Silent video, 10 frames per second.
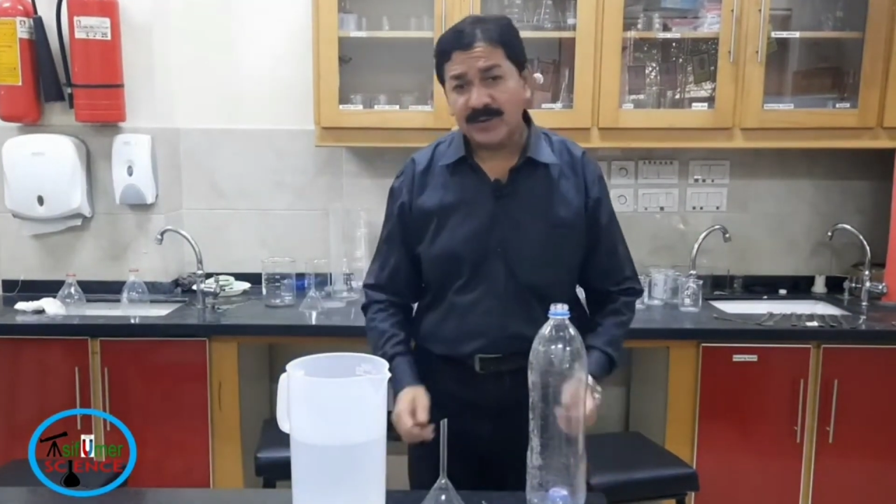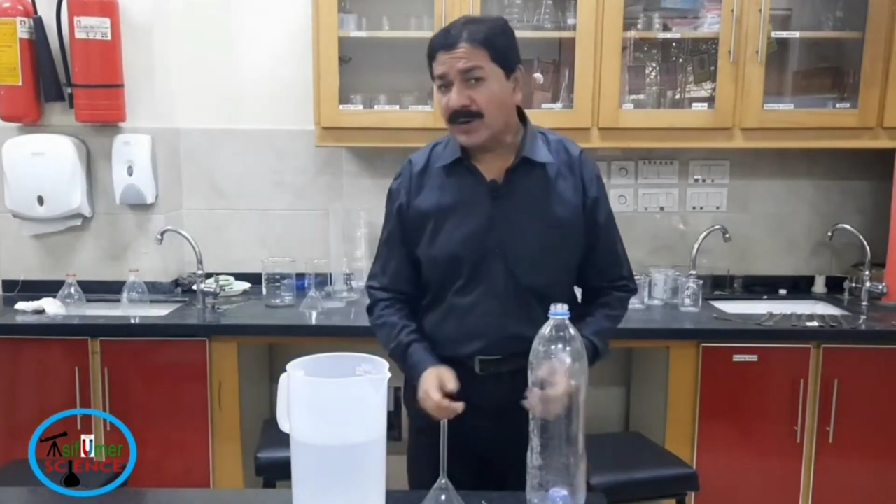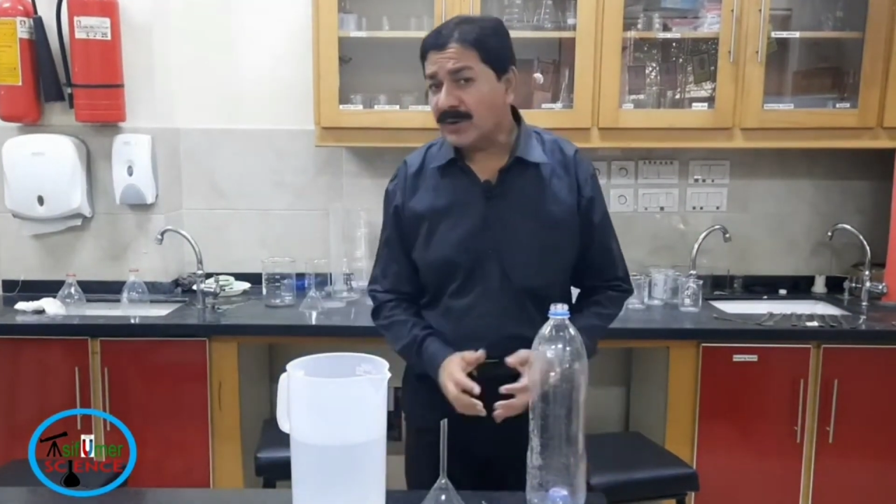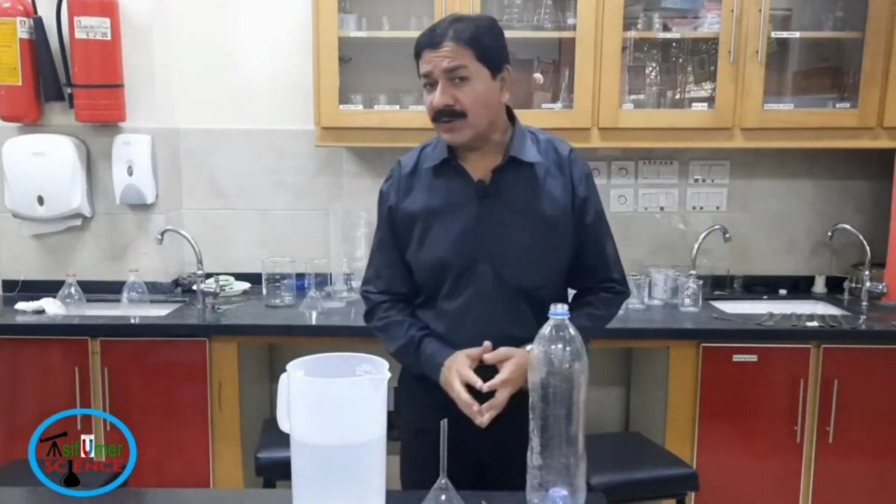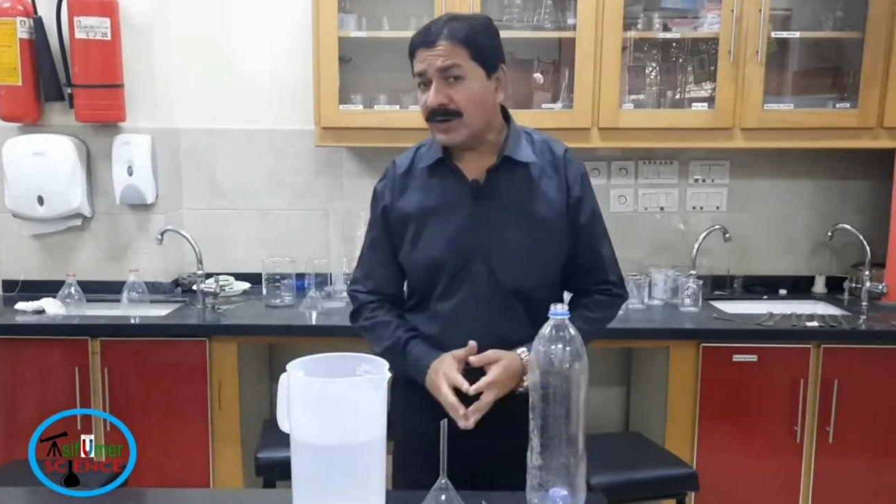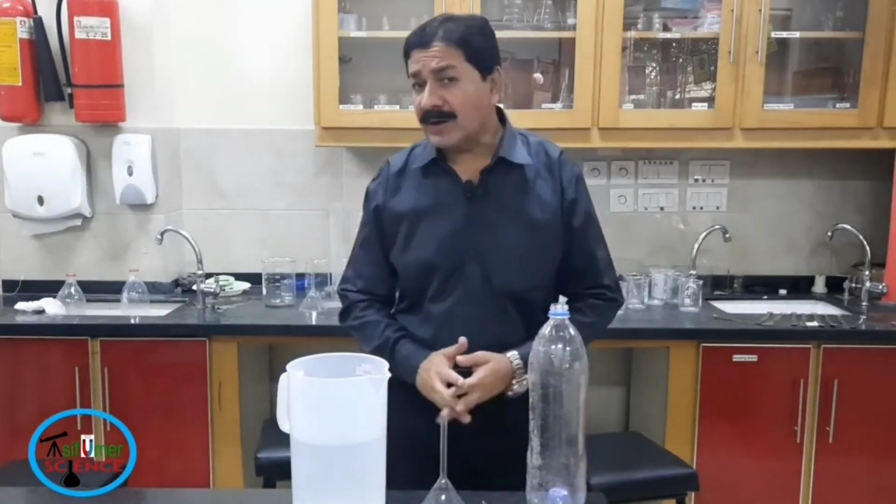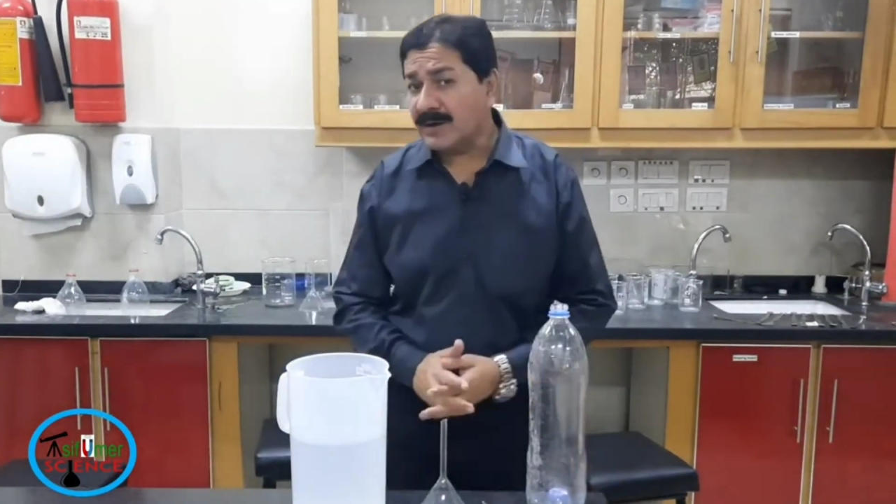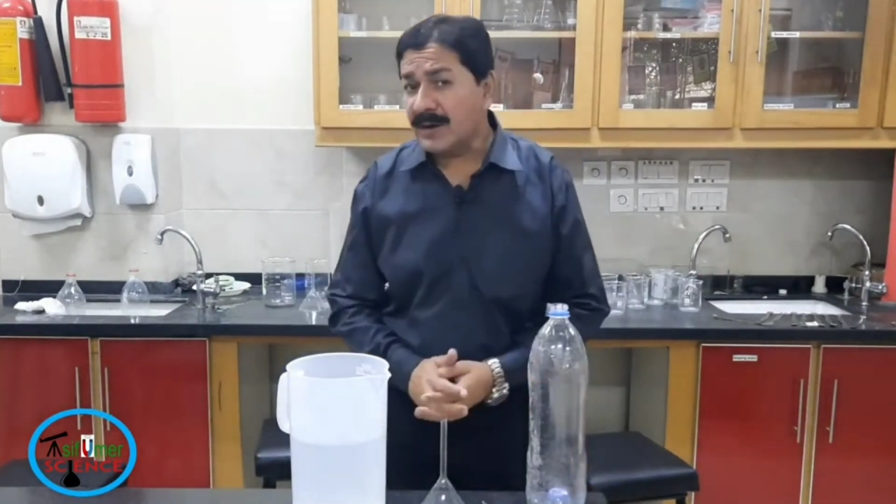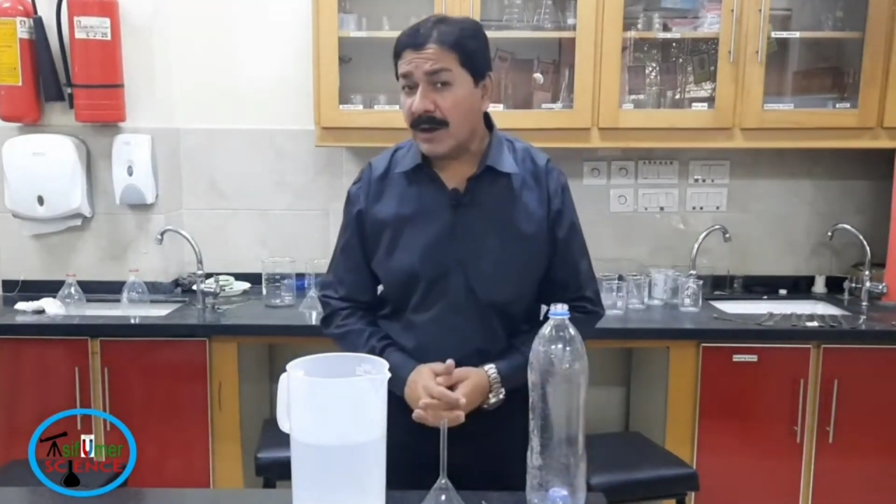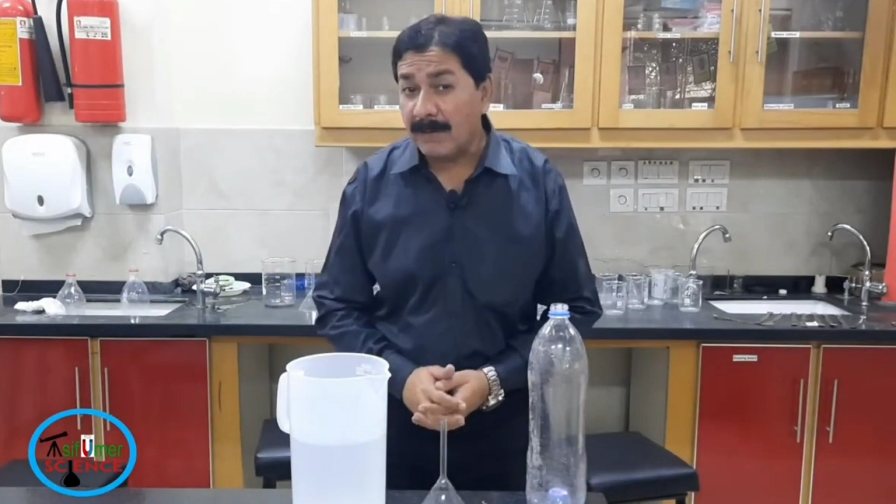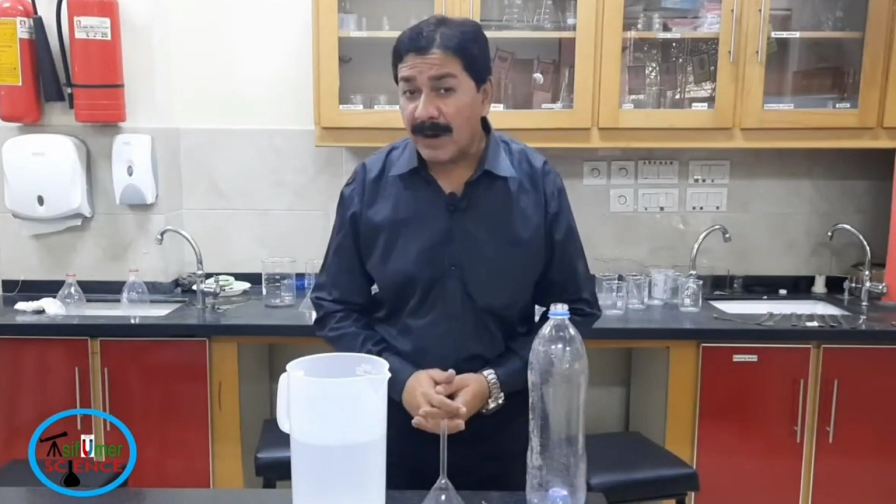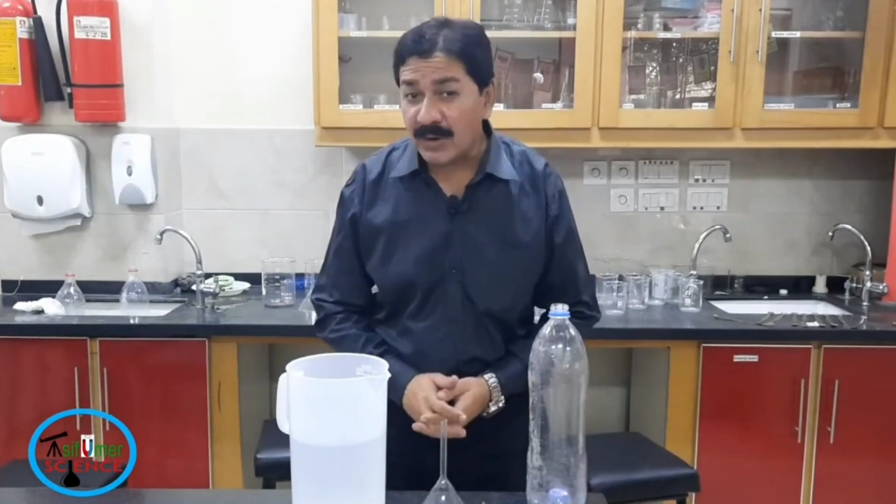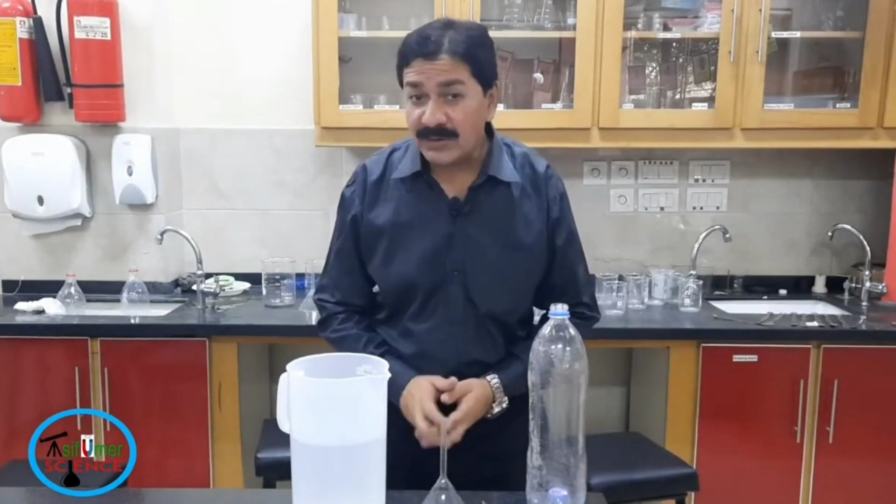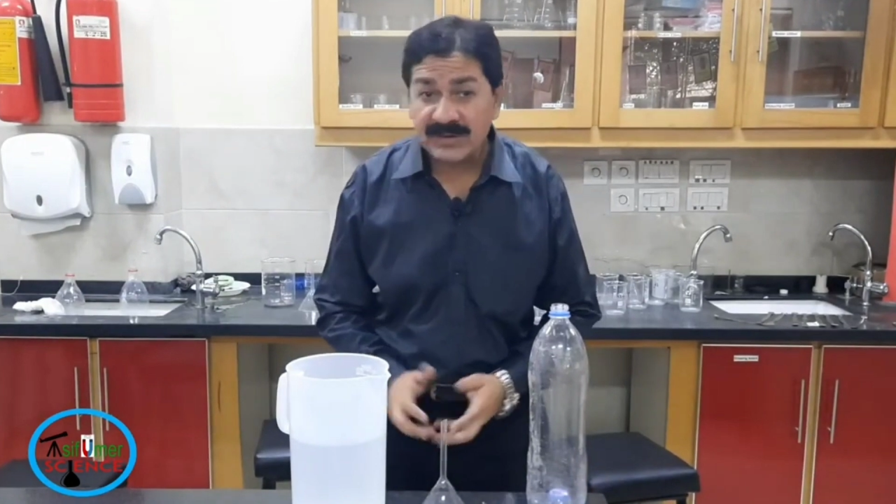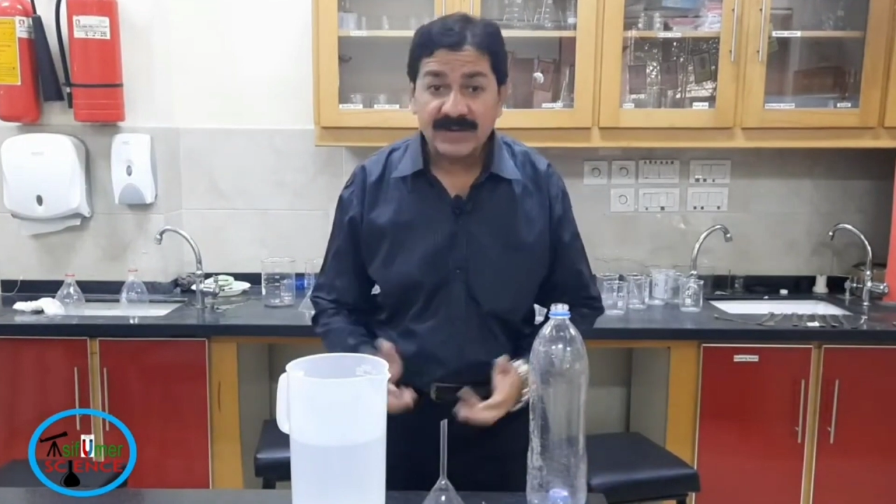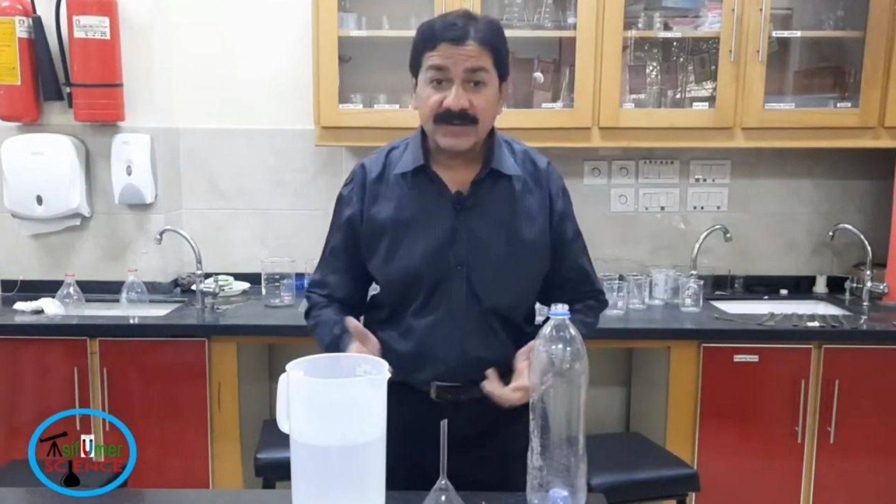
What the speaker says: going to learn about